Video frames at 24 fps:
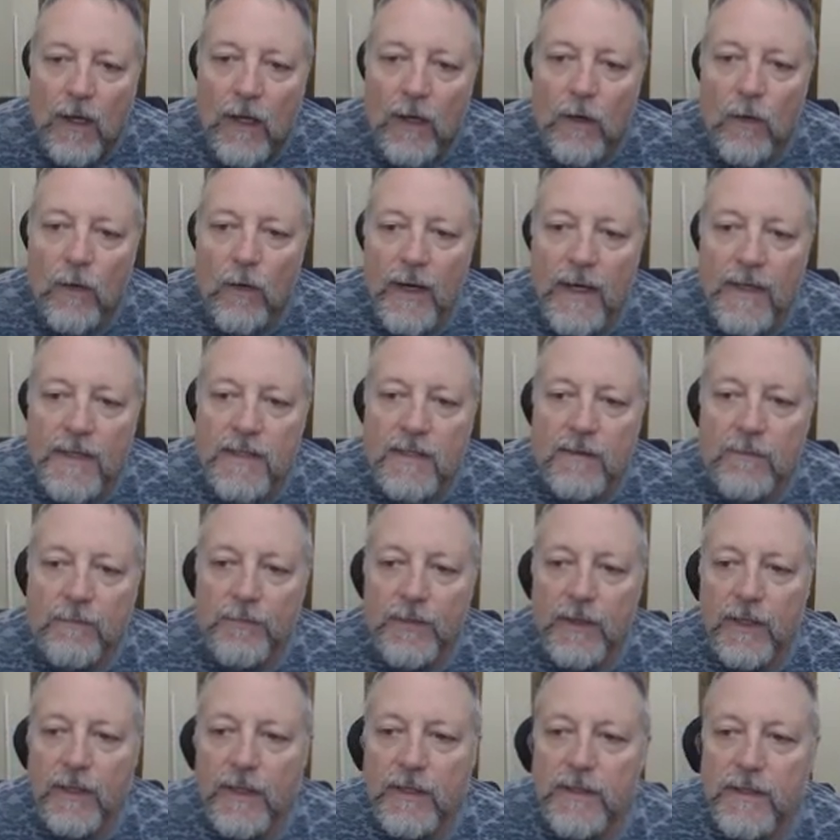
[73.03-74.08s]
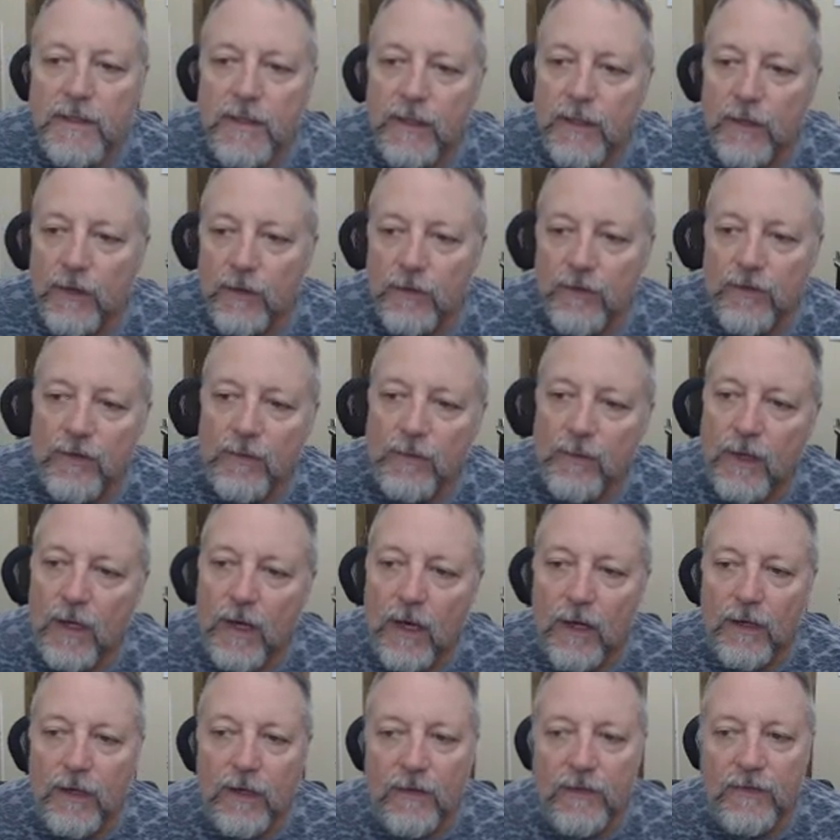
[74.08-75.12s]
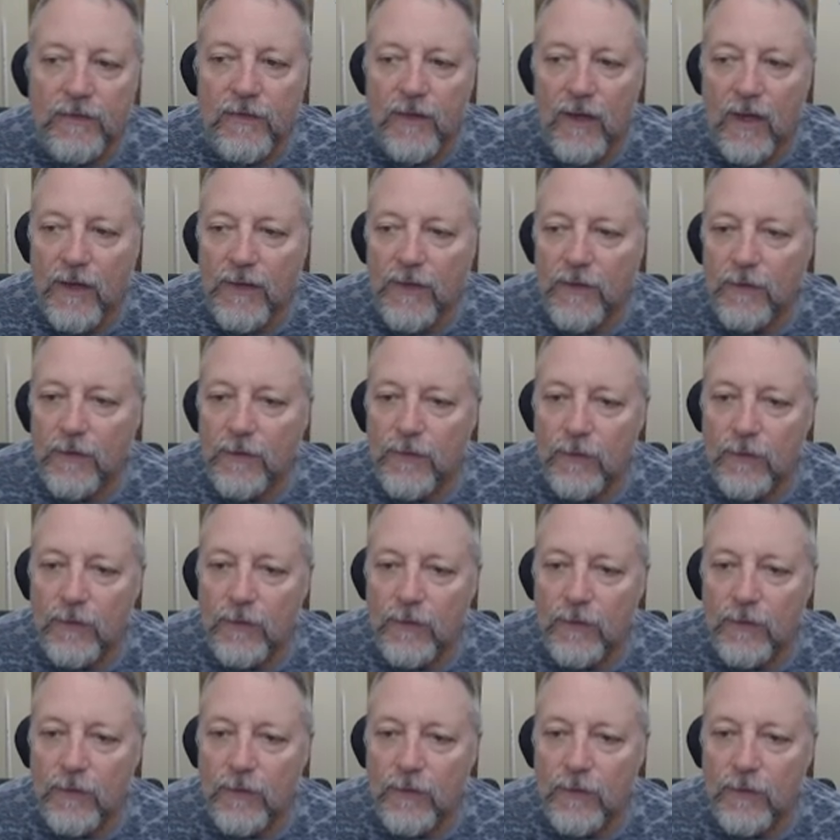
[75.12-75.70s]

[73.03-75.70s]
Grace and peace to you from God our Father,